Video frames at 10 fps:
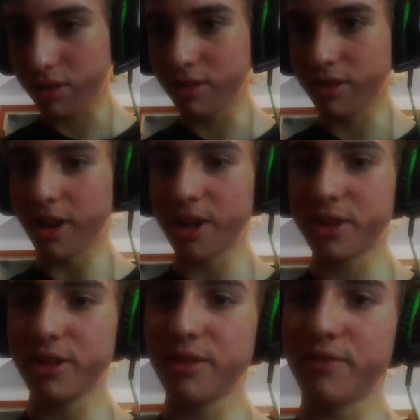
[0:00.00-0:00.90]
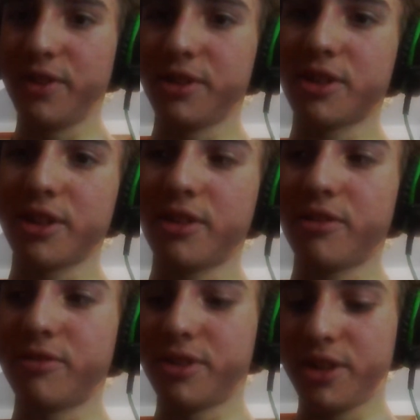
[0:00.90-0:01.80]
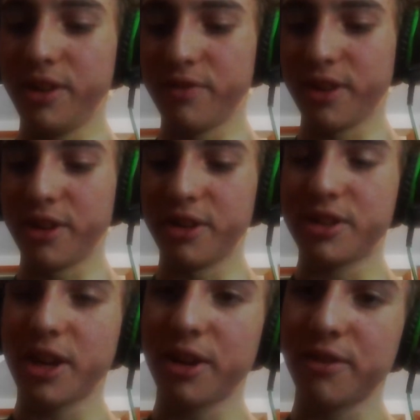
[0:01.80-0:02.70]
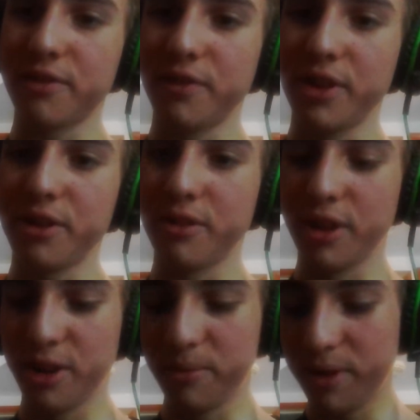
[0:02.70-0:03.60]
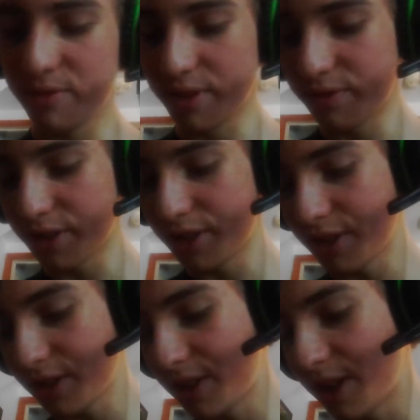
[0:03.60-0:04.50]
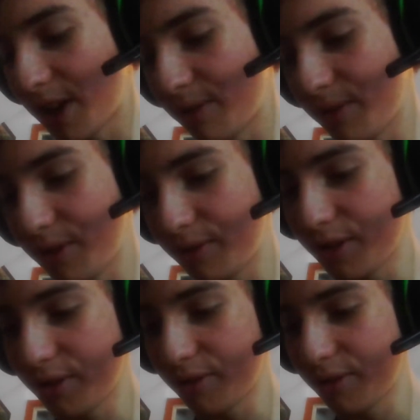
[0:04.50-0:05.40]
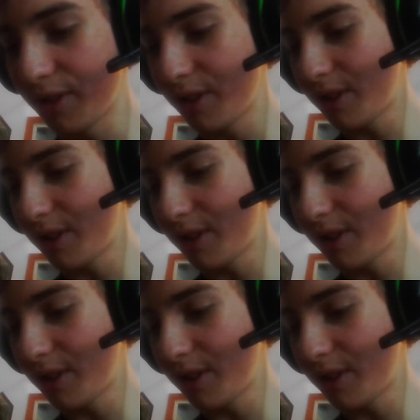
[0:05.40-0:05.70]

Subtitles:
It actually feels like receiving an entire video game, even if it's just the download code.